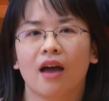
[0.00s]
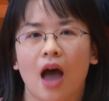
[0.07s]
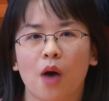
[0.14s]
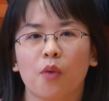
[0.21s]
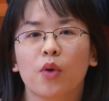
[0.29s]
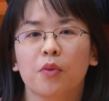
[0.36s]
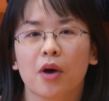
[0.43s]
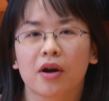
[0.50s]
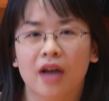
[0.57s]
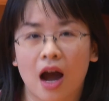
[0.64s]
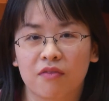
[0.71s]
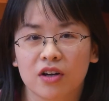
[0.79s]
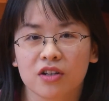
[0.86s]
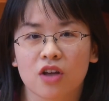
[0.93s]
And we will
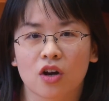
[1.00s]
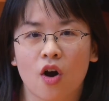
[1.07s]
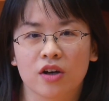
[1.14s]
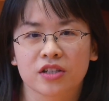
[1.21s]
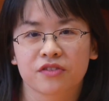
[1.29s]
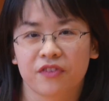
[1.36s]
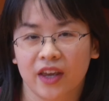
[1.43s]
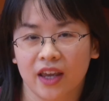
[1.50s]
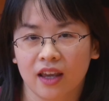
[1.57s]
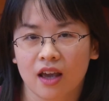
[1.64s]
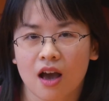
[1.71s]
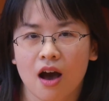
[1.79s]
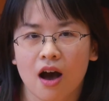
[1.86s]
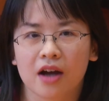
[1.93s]
cover the course fee,
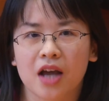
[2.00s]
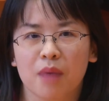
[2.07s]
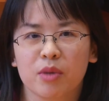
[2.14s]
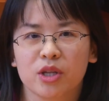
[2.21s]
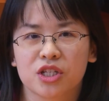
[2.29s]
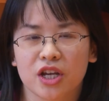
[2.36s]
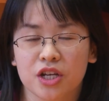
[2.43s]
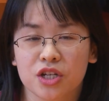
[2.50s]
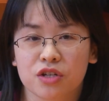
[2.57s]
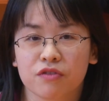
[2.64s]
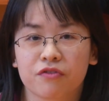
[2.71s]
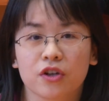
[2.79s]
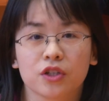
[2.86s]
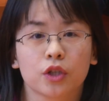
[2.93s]

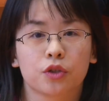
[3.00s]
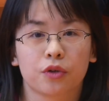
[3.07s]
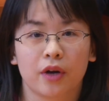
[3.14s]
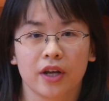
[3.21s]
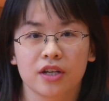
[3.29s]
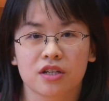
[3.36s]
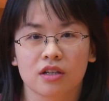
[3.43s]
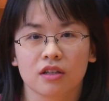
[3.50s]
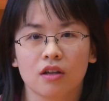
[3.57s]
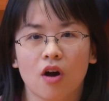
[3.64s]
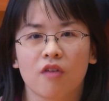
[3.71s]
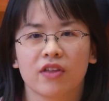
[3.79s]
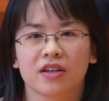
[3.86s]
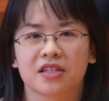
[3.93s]
accommodation for the duration
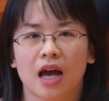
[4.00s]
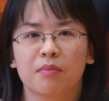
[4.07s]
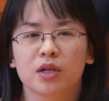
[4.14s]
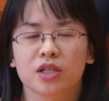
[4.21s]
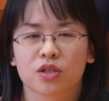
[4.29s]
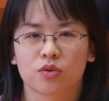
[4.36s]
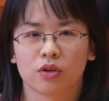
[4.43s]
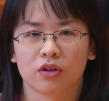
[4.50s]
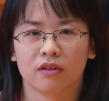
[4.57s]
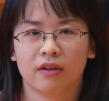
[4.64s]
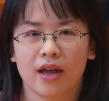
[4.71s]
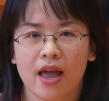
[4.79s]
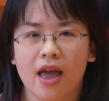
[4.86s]
of the summer school,